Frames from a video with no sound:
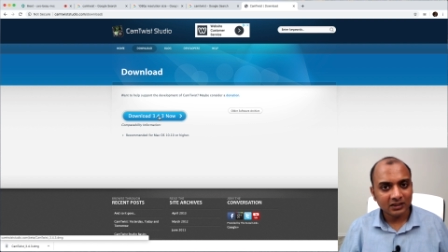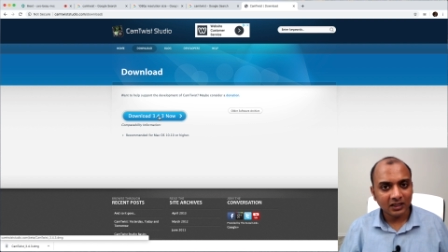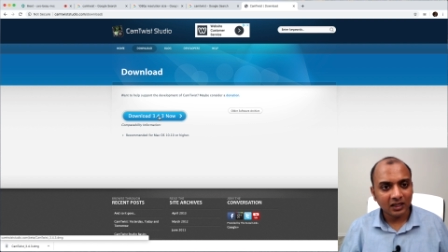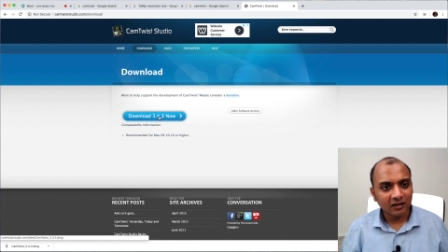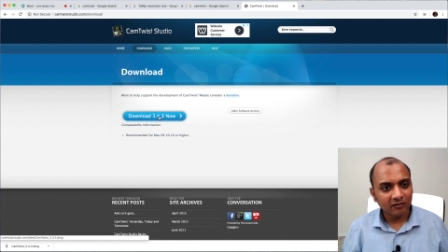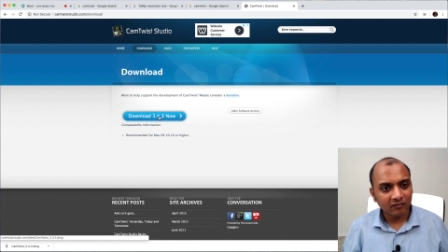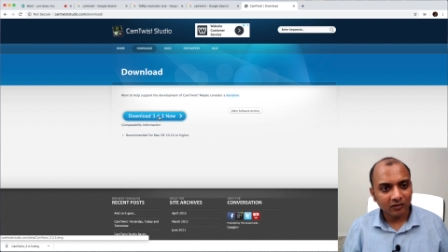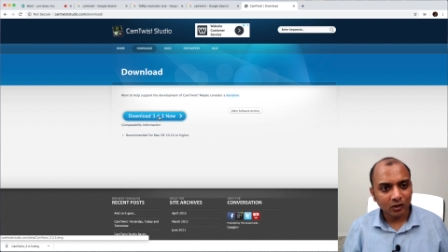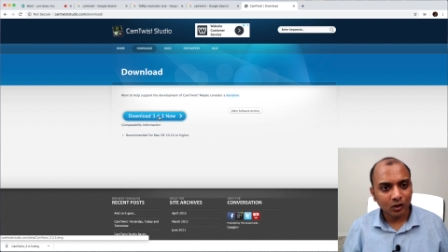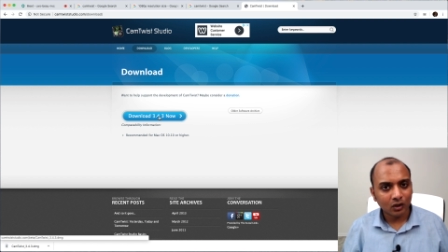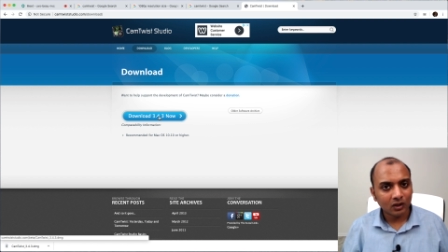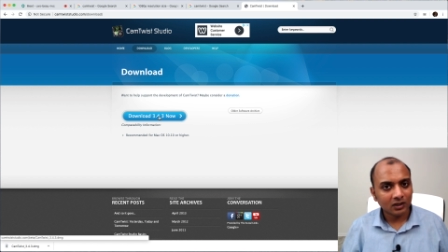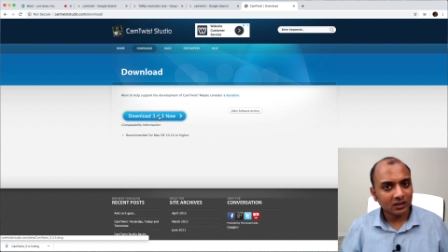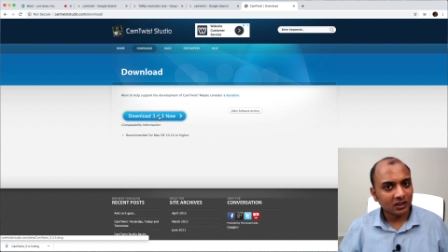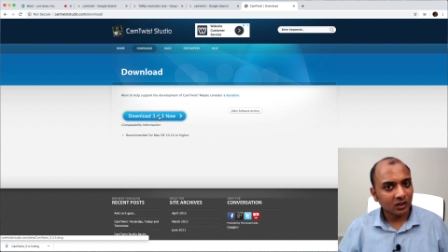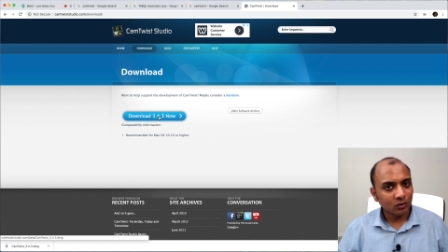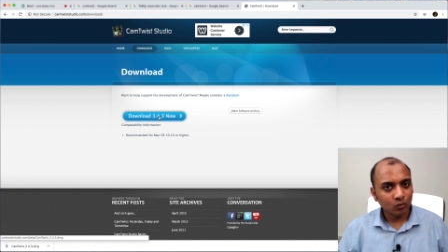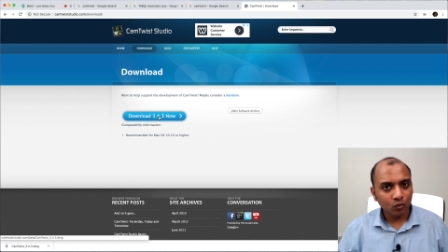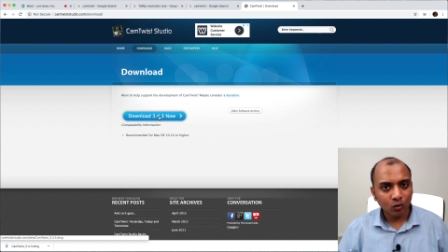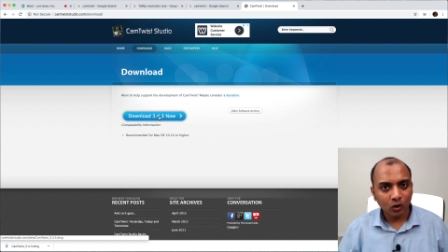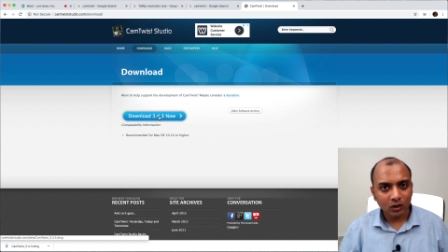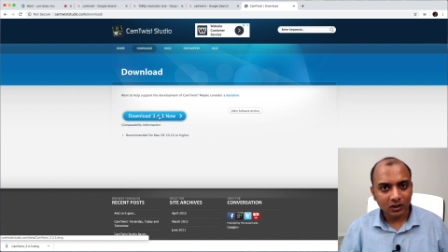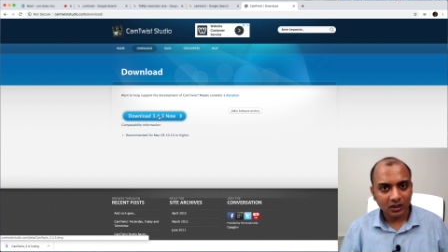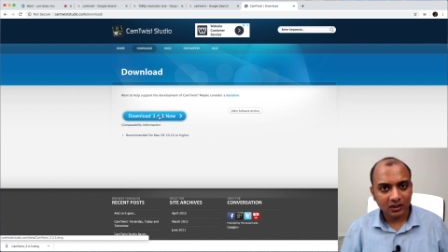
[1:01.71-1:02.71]
If not, then
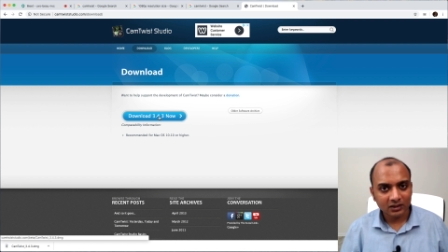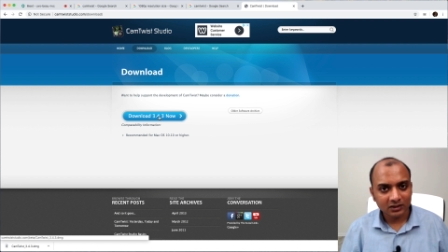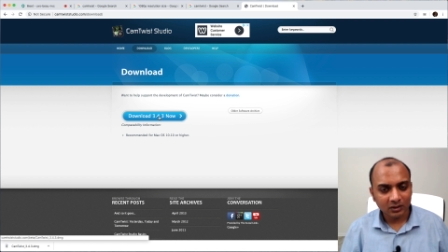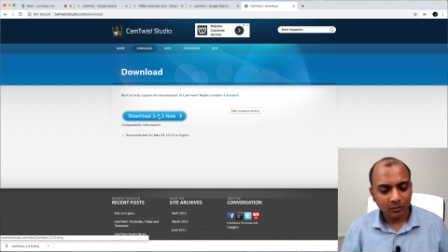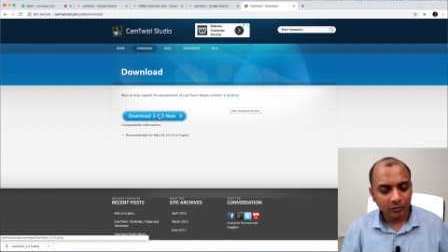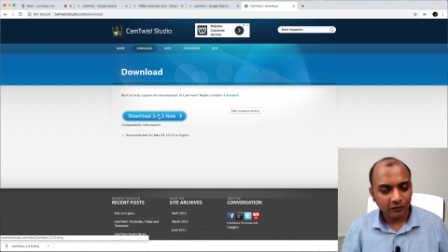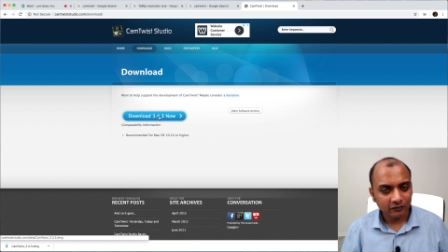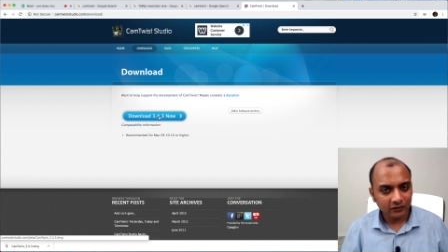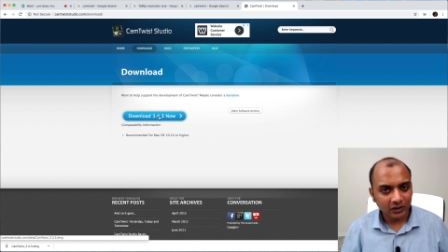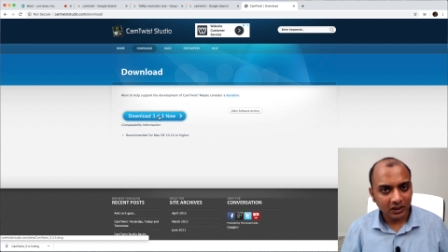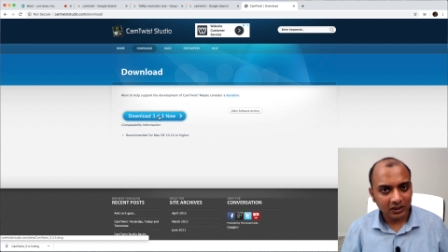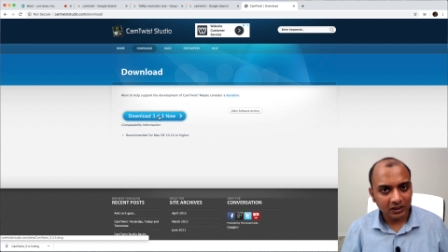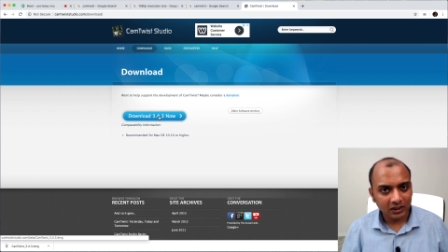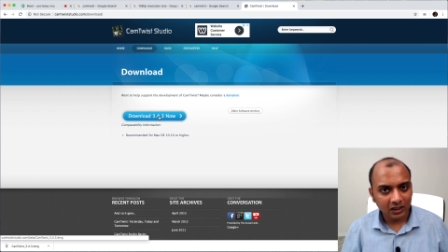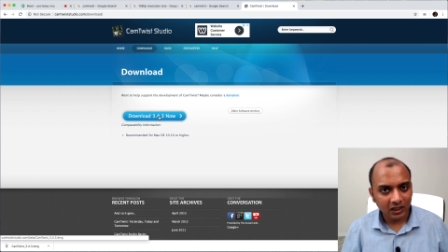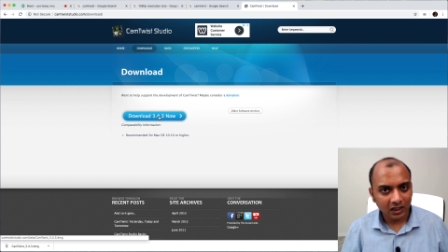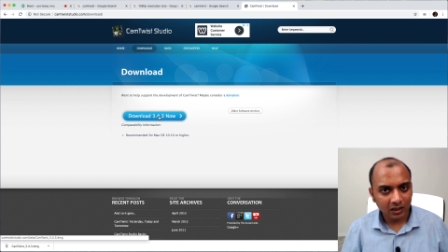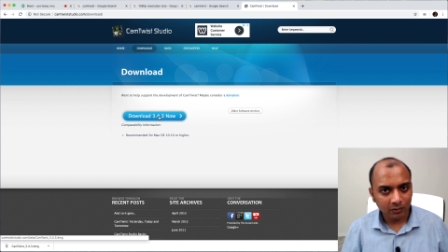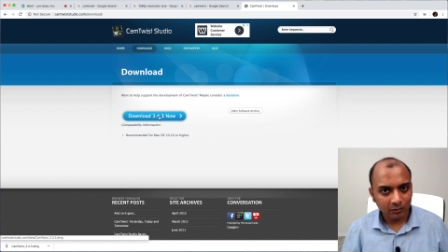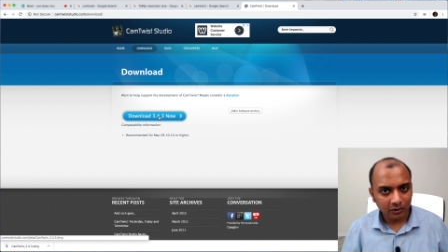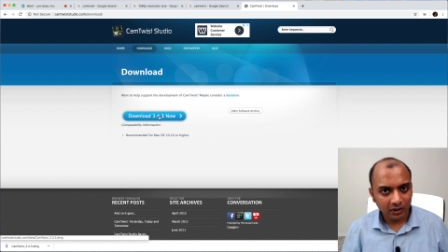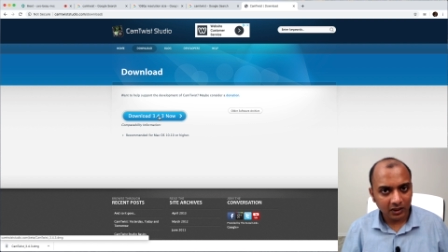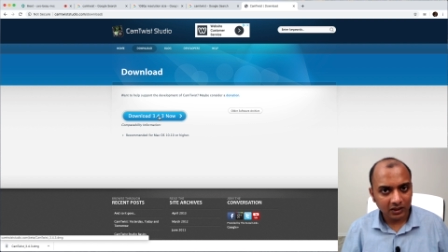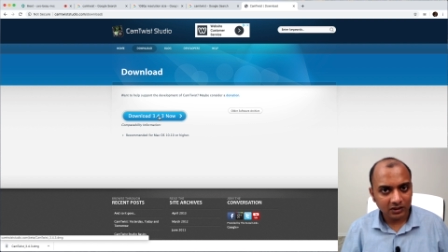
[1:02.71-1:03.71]
what are some of the other
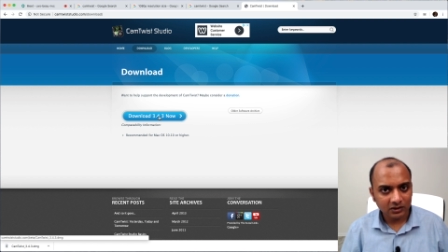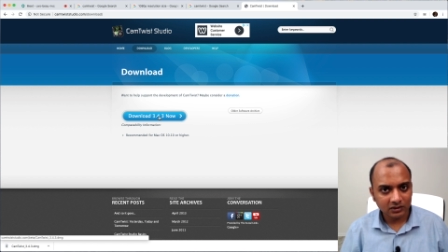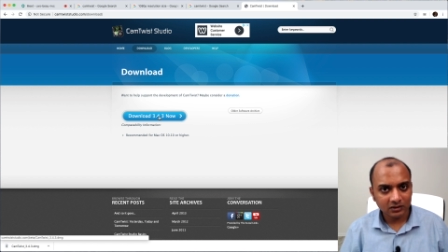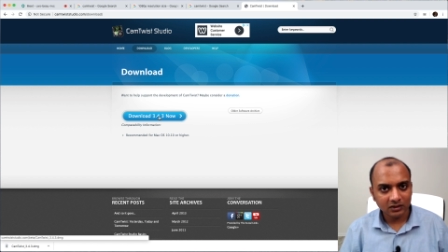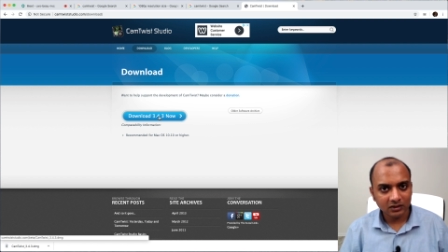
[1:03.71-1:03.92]
recommendations?